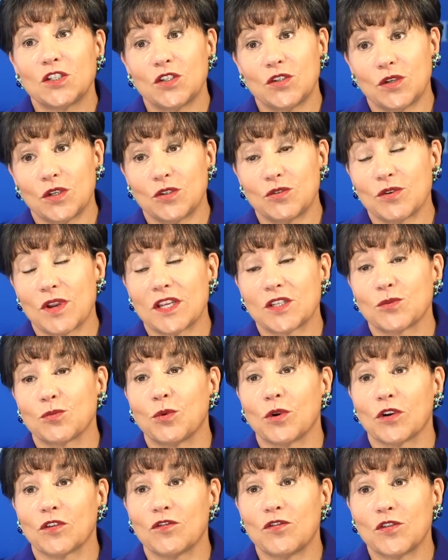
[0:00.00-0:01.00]
to
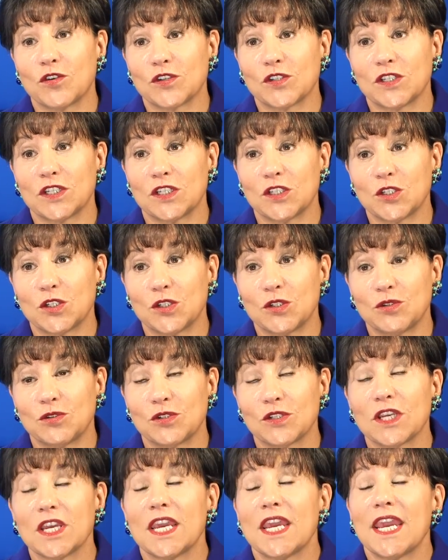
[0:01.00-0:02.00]
address workforce
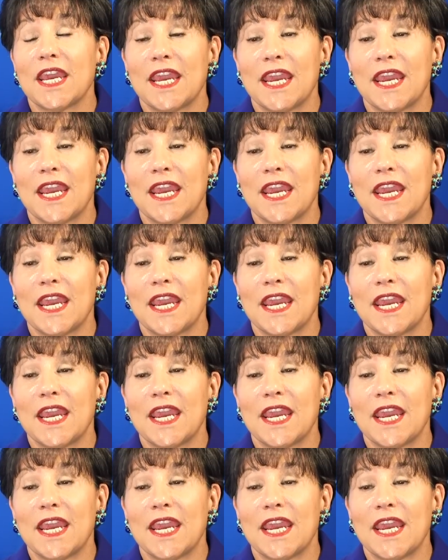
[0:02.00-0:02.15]
issues.